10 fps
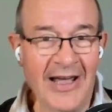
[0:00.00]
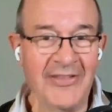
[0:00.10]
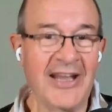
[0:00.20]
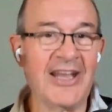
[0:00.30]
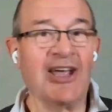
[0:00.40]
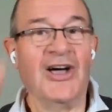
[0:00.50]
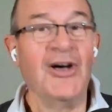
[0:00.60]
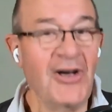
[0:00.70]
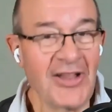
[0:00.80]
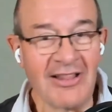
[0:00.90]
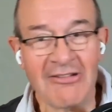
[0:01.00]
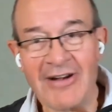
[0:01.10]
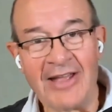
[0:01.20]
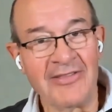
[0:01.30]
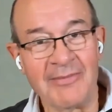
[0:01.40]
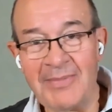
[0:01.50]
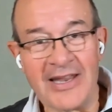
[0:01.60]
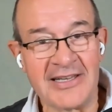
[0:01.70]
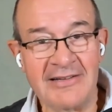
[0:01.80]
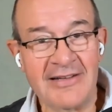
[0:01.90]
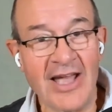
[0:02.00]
and they're going to hurtle around the bloody